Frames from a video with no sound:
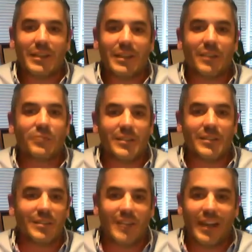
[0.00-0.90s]
in a free
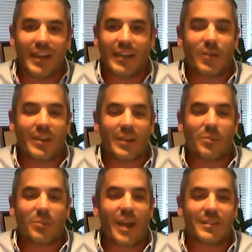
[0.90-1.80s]
society where I can
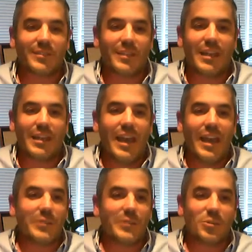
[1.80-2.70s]
practice any
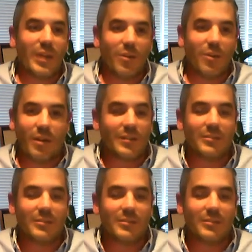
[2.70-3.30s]
which way I want?